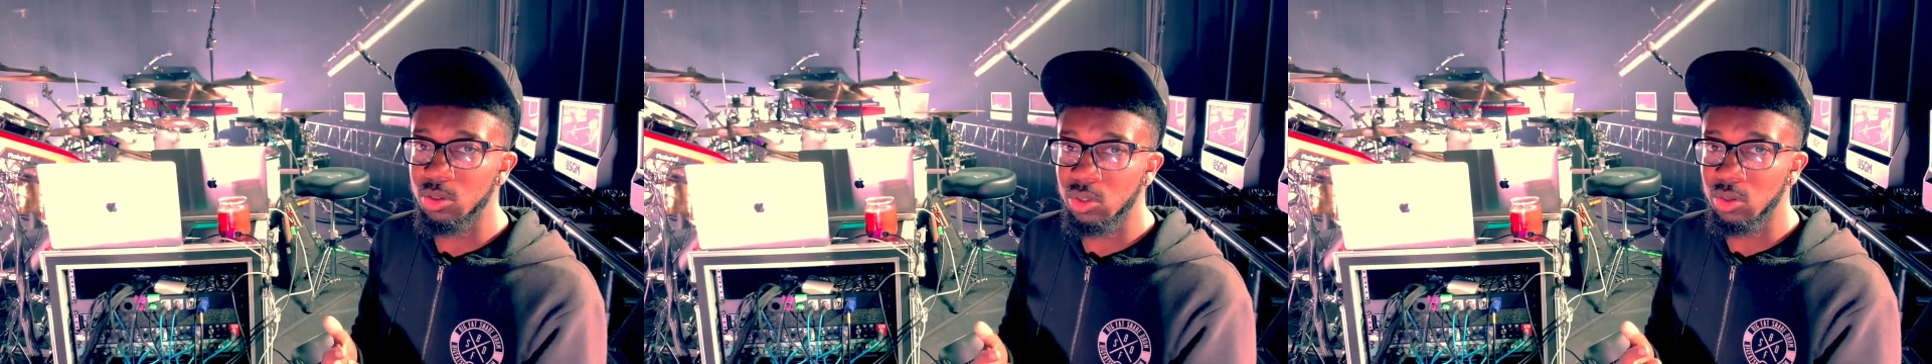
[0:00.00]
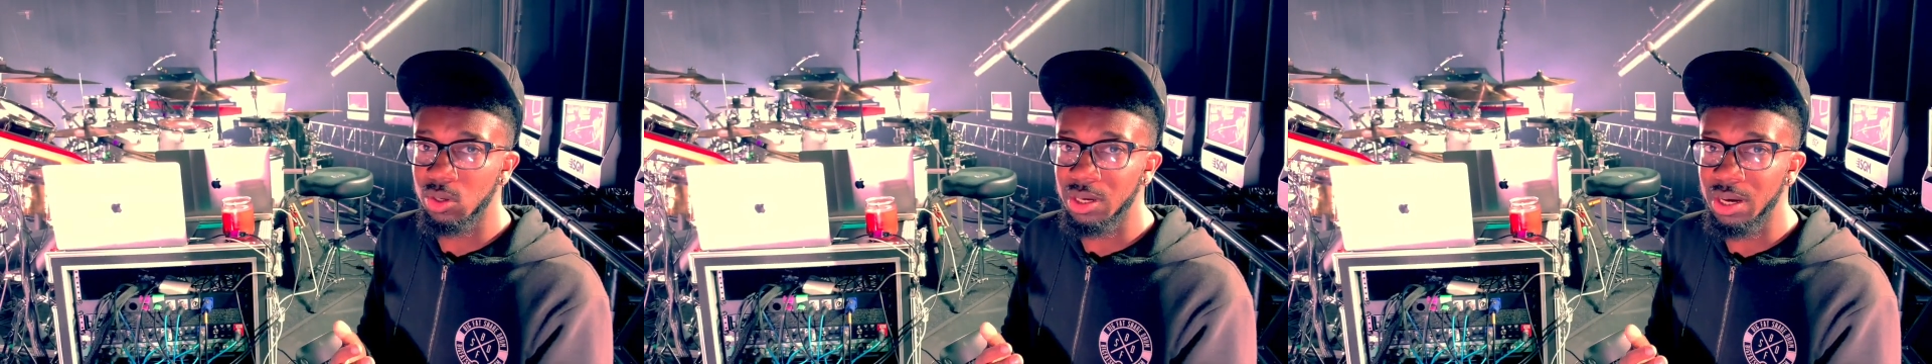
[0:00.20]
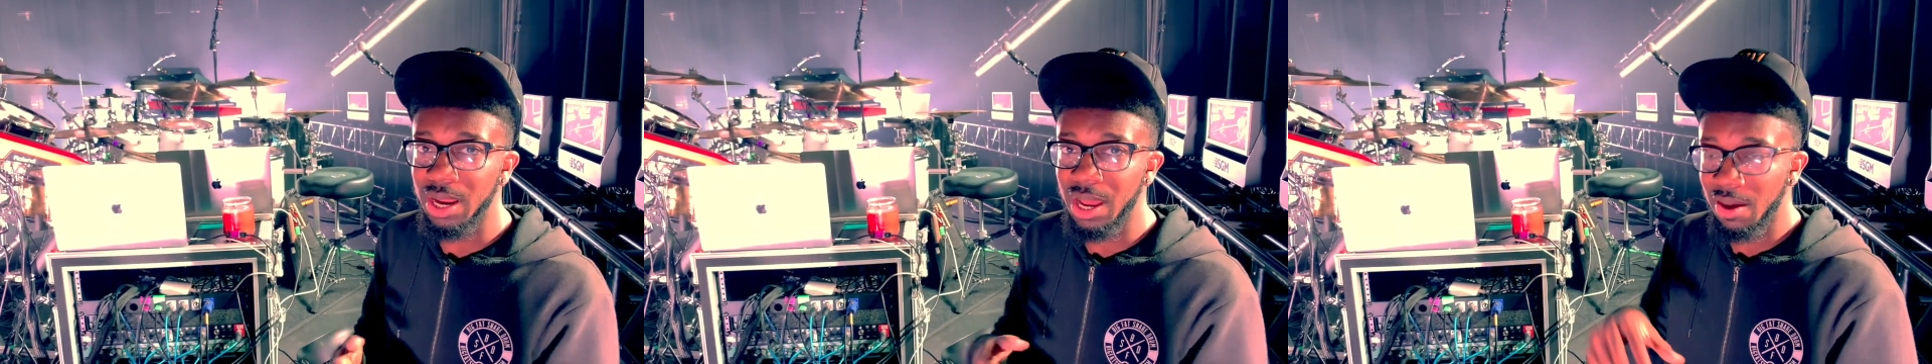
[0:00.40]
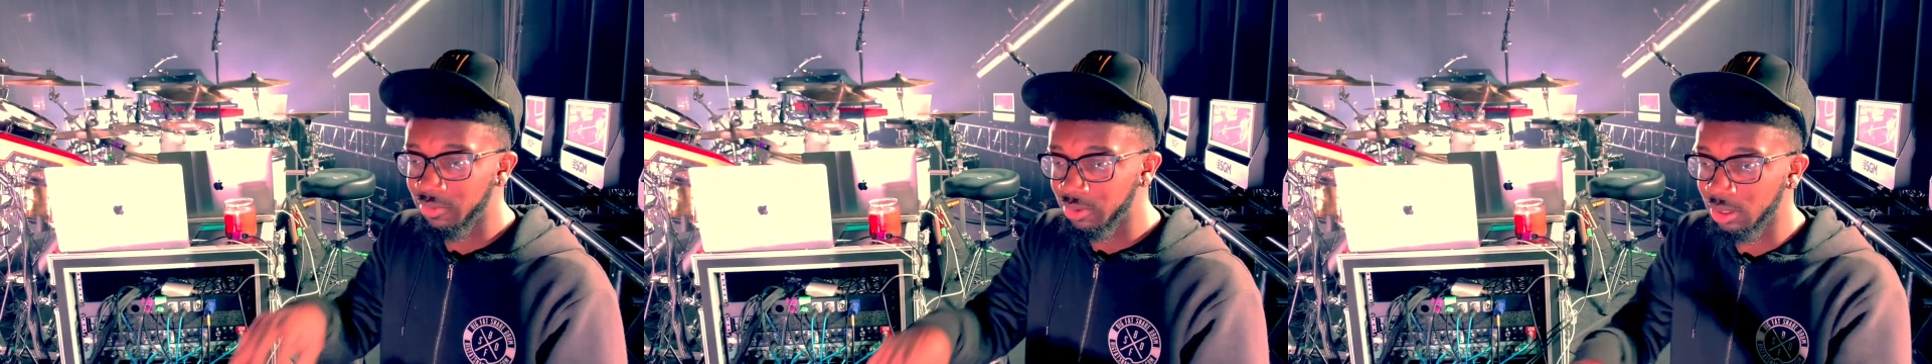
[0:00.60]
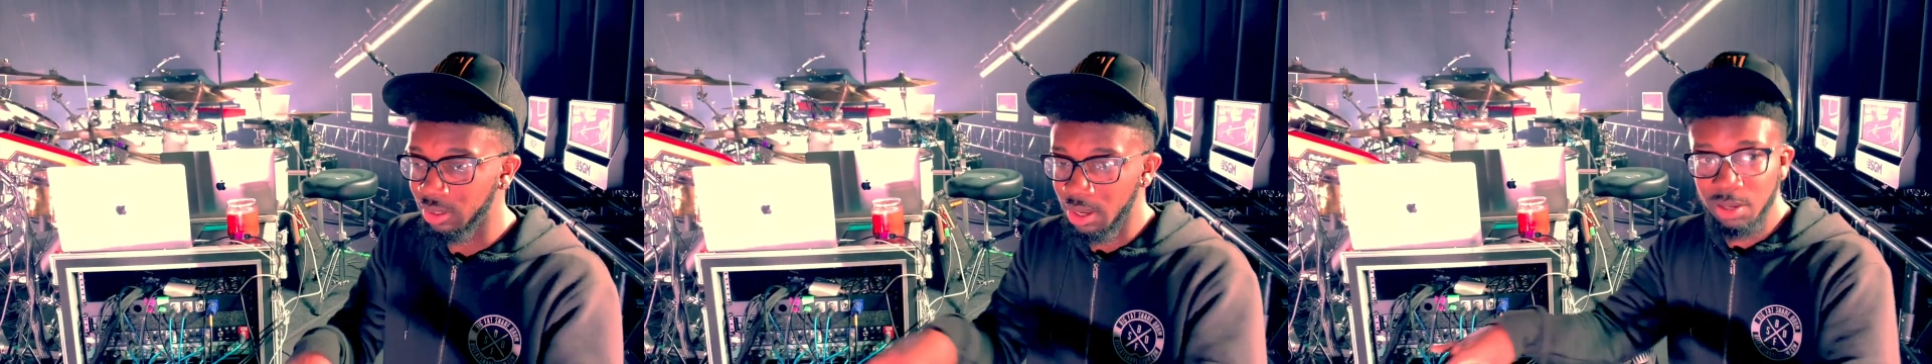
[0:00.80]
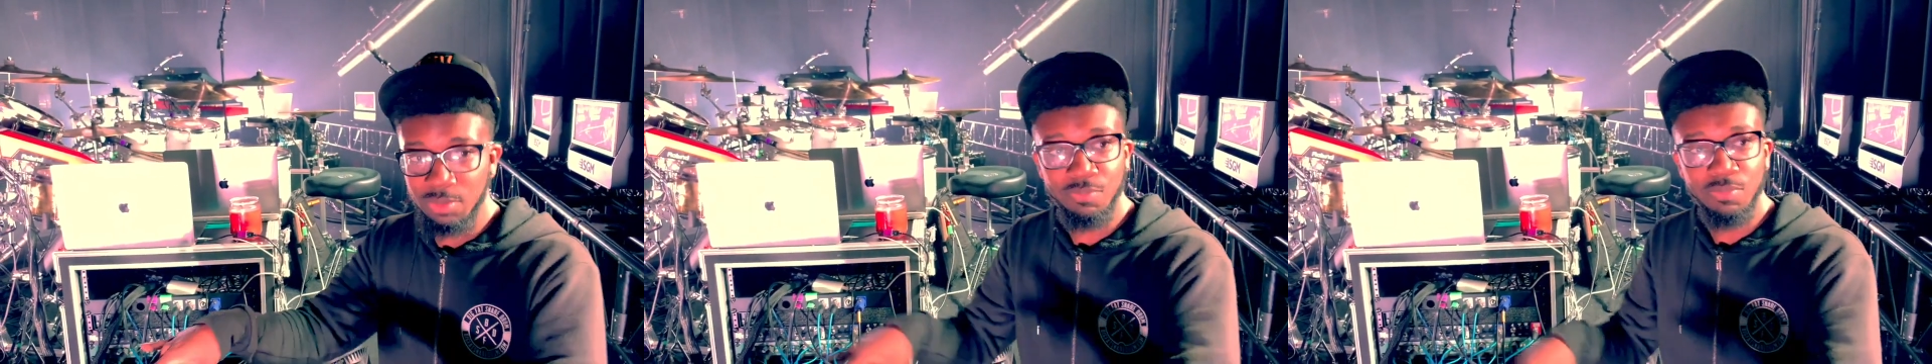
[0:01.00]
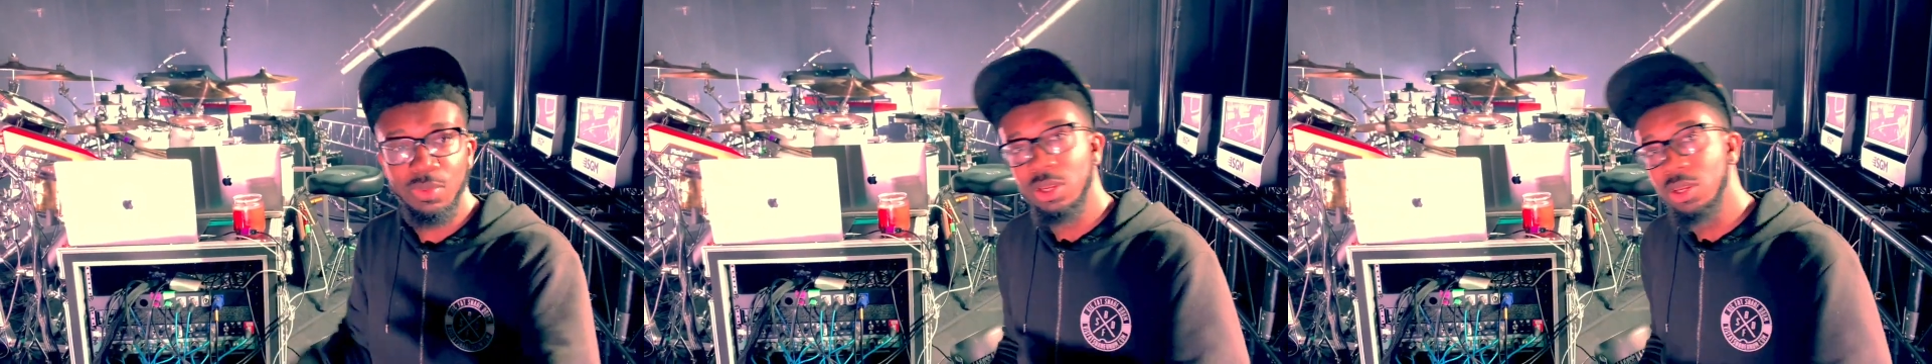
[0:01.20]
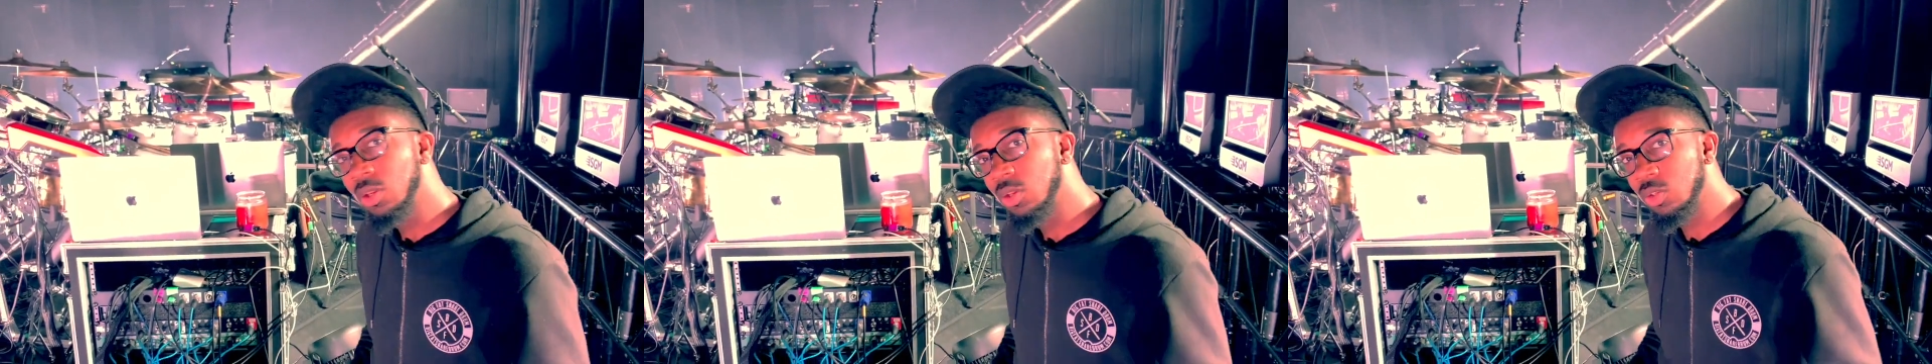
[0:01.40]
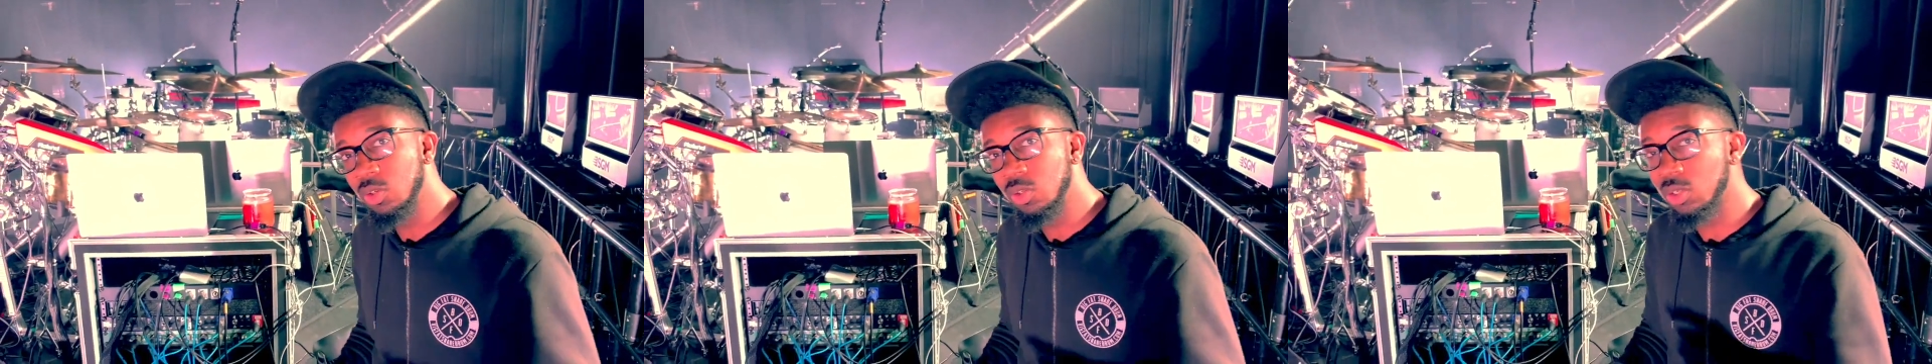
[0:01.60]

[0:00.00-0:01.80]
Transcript: so they're not having to like do